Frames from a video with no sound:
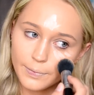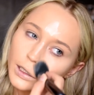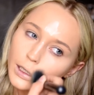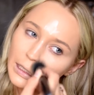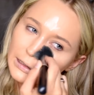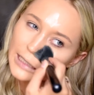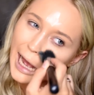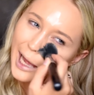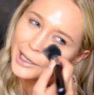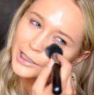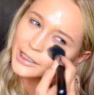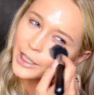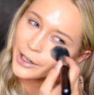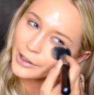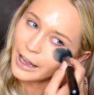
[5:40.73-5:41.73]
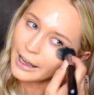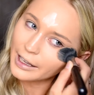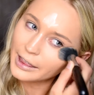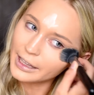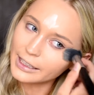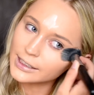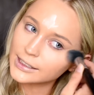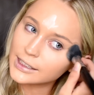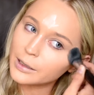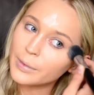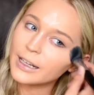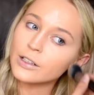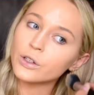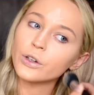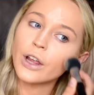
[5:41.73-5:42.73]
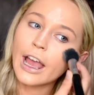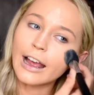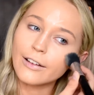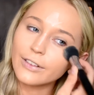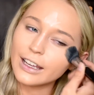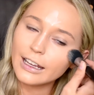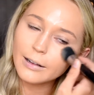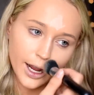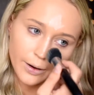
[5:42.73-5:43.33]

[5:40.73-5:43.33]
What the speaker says: Because I just don't like things to be too heavy.